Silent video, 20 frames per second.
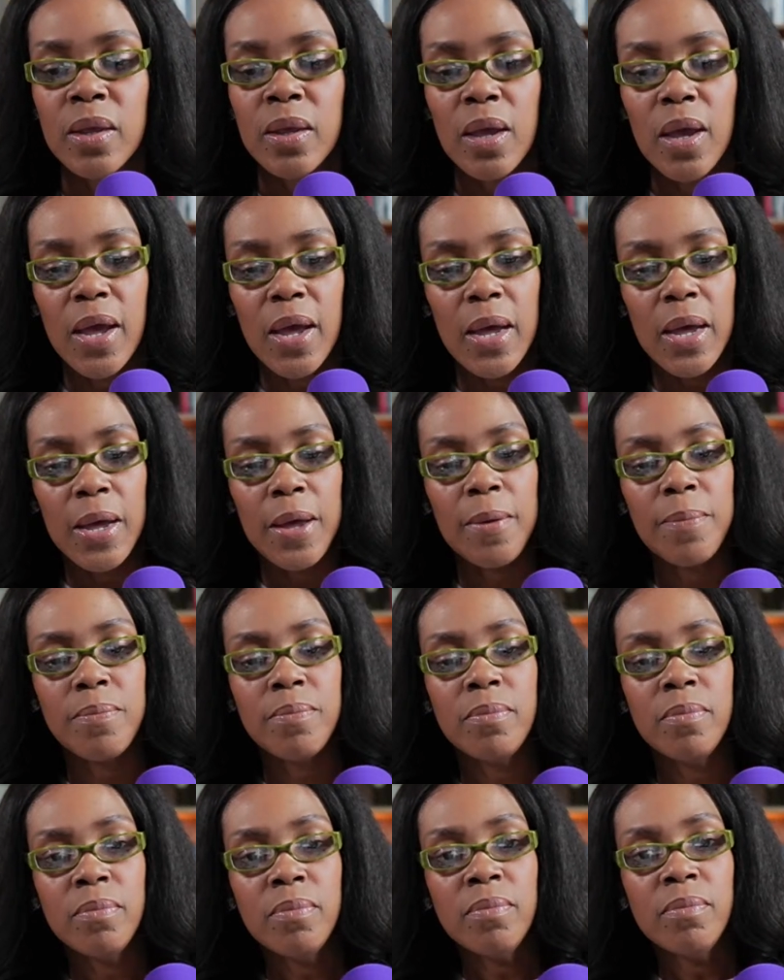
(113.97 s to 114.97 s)

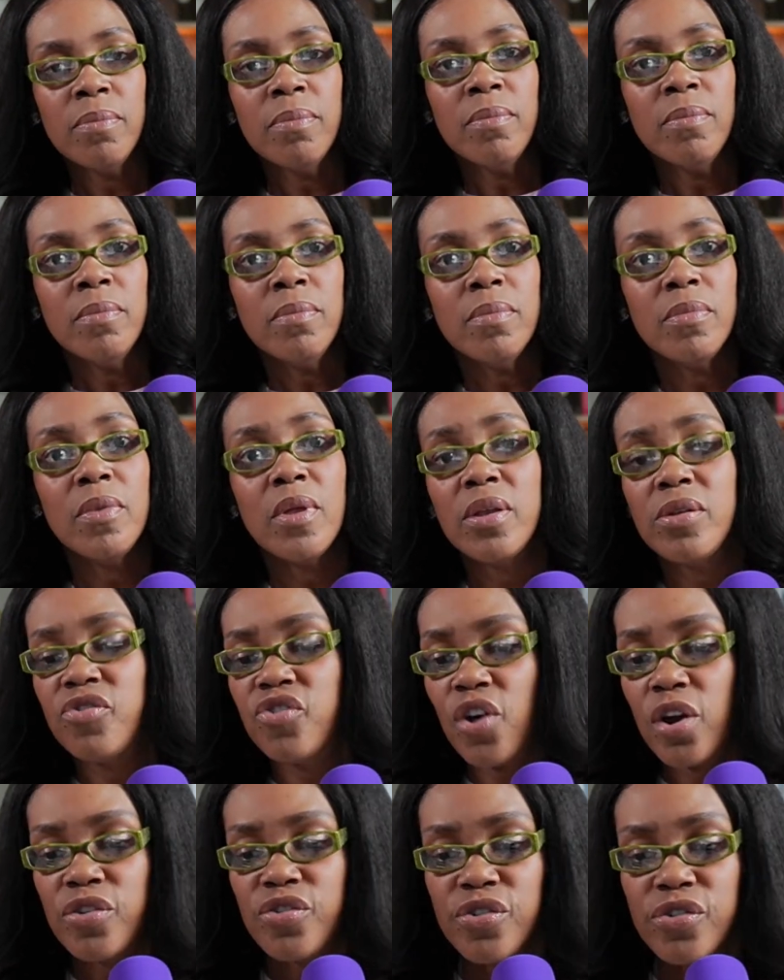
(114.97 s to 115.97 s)
The
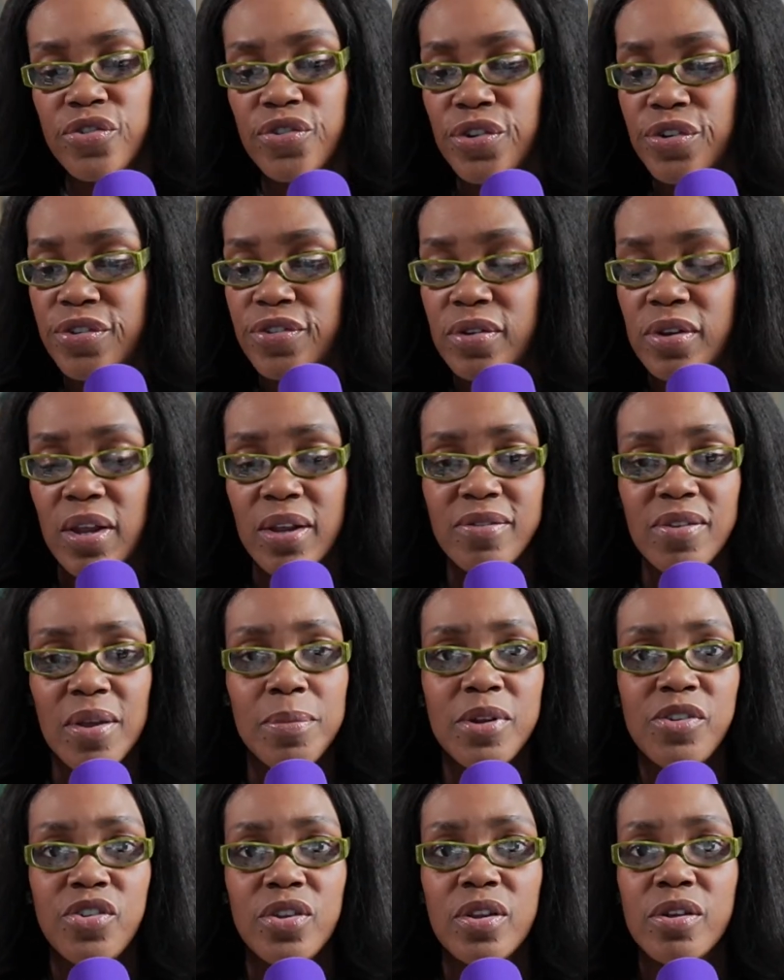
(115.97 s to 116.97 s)
Chargers are, as I
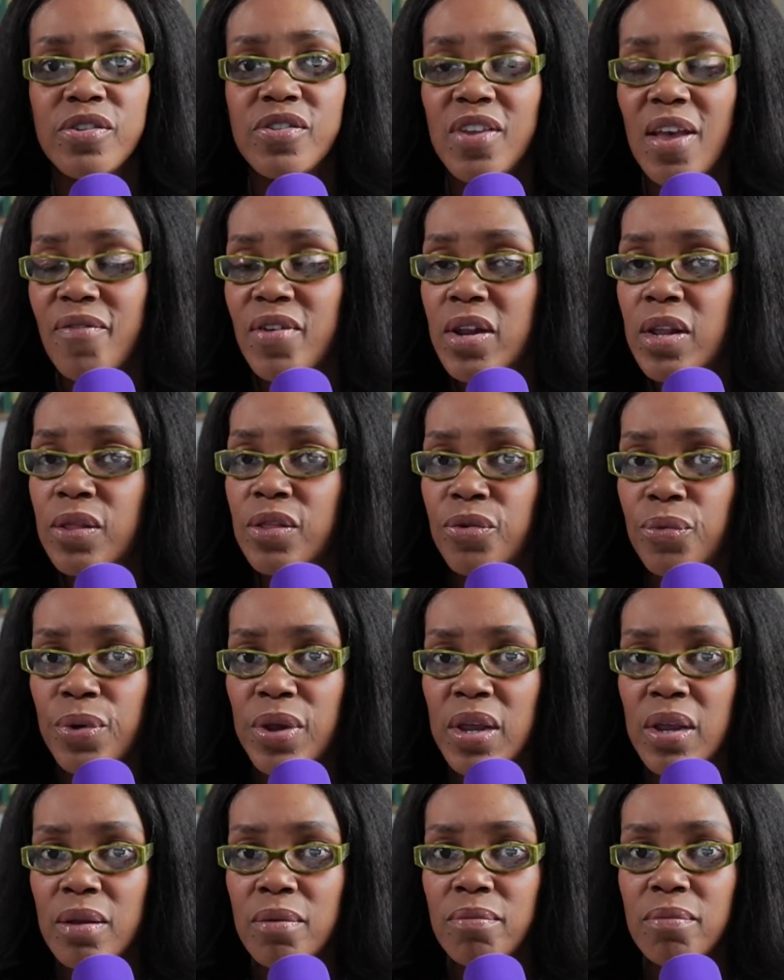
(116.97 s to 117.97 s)
mentioned, they're
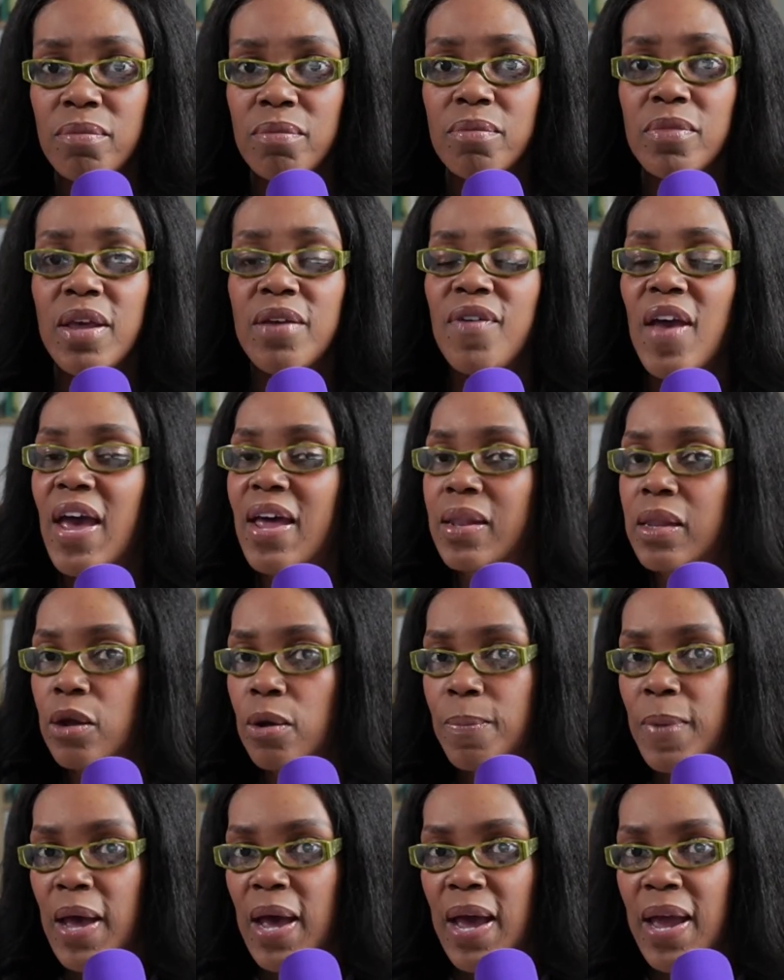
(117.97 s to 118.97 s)
7-3. They've had their
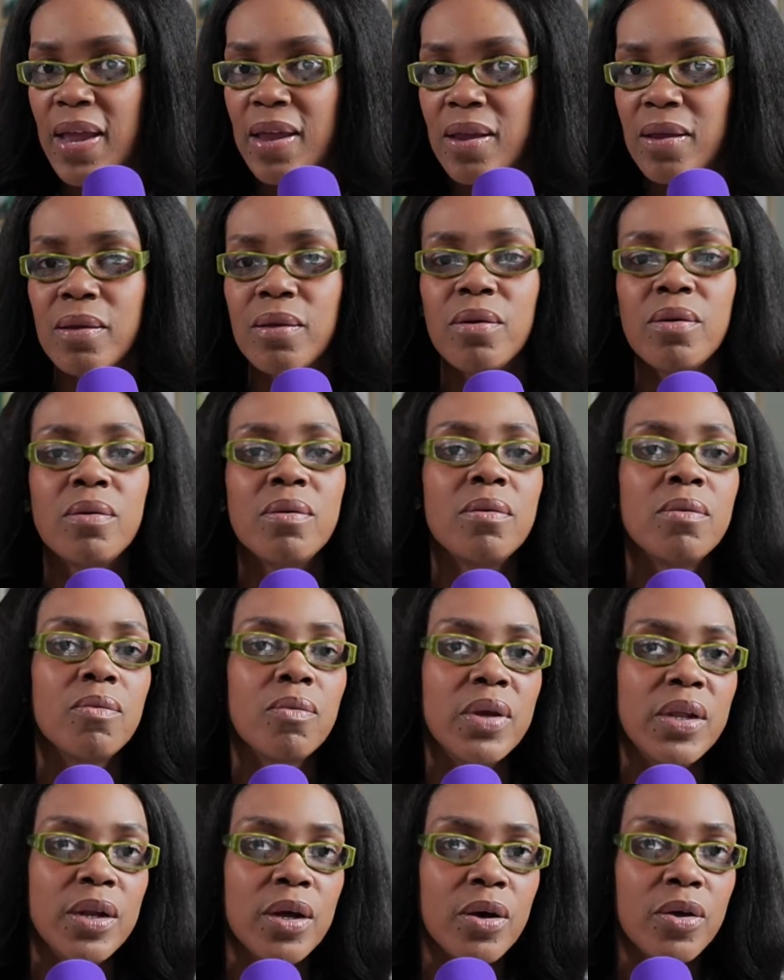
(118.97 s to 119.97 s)
bye.
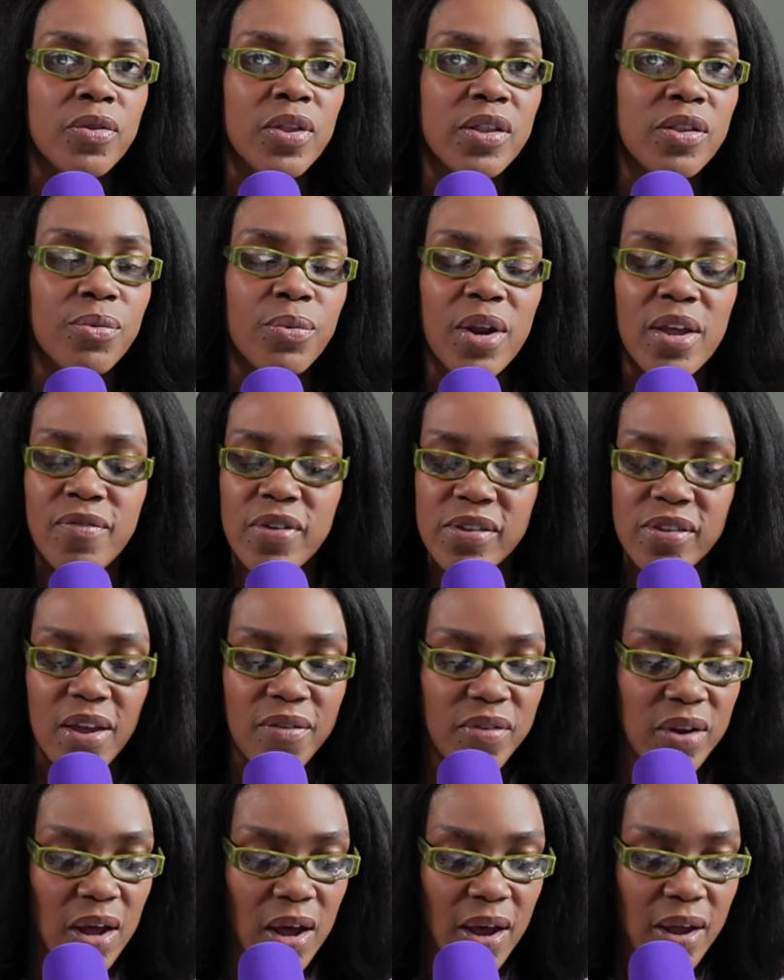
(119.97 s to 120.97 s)
We know that the Ravens have
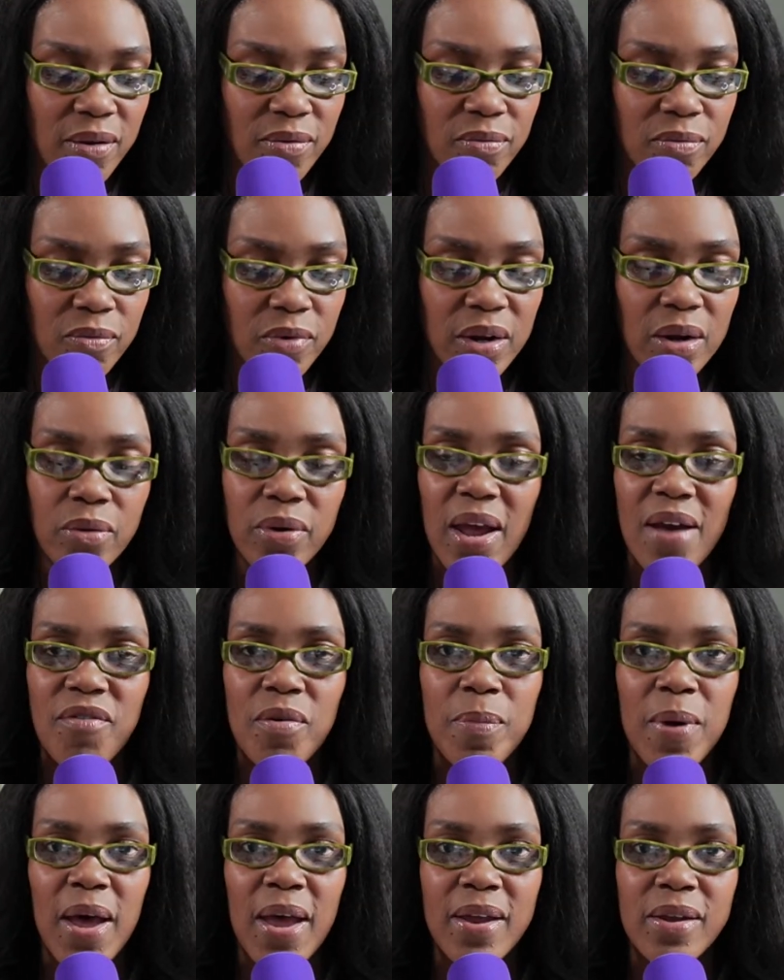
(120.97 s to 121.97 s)
not. We don't have a
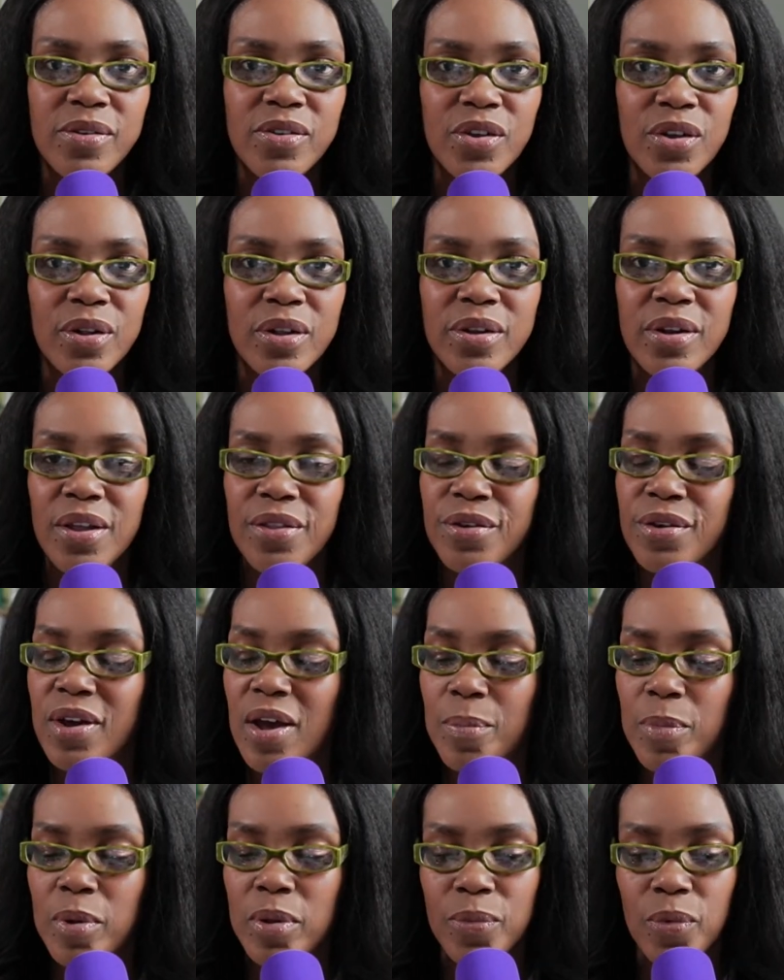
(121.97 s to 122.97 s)
bye until another
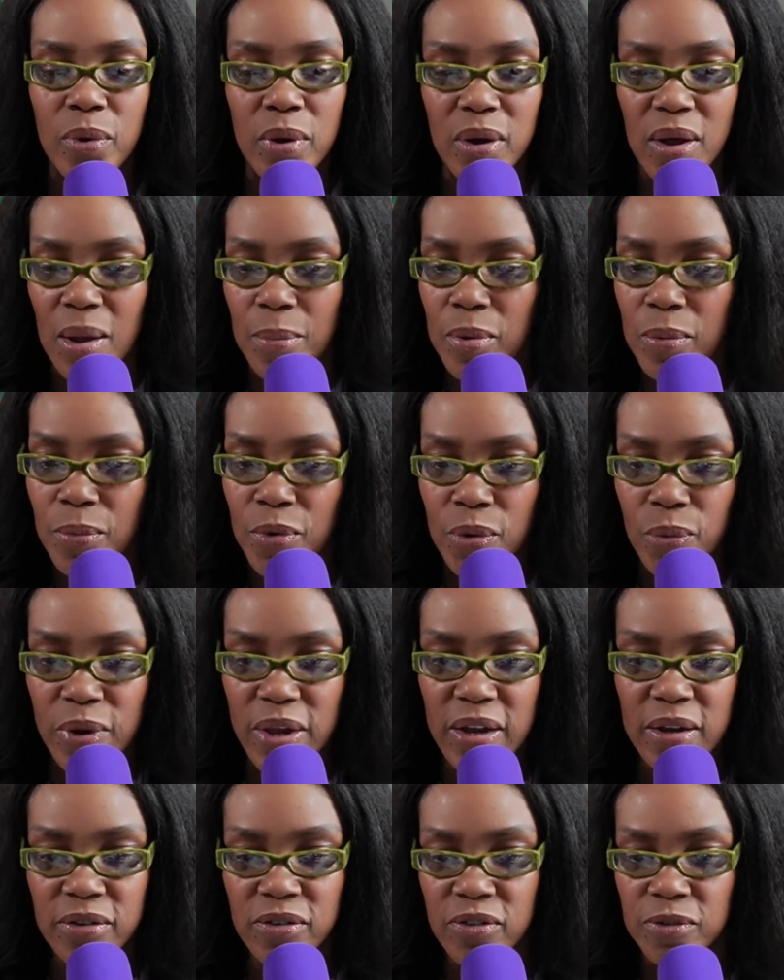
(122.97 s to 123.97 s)
couple more
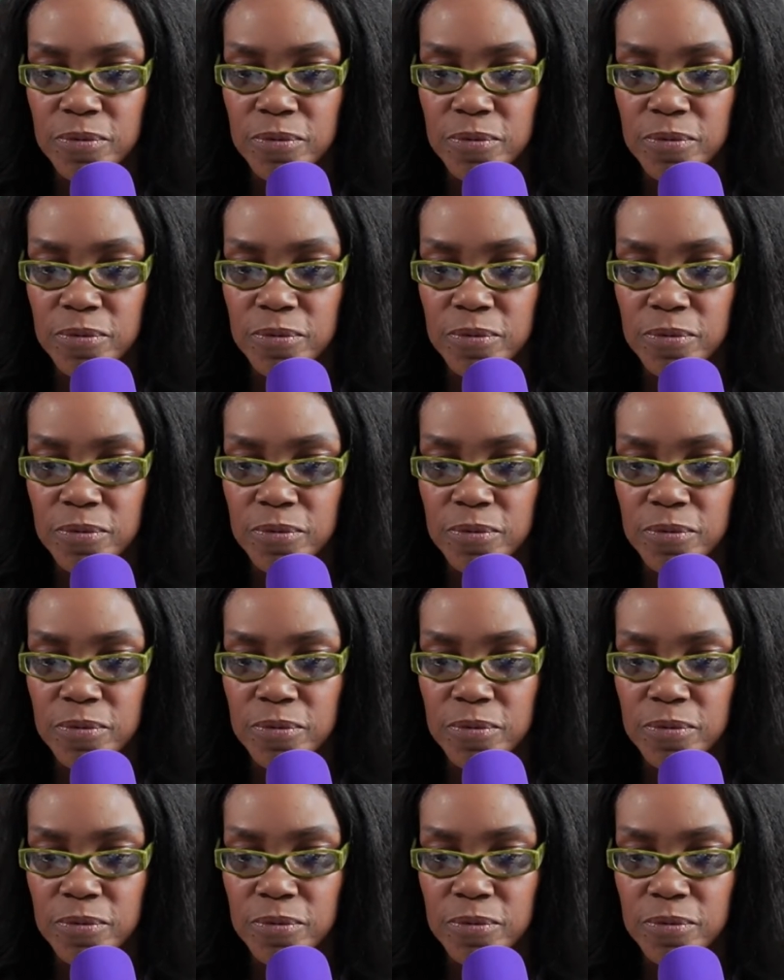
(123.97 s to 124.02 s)
weeks.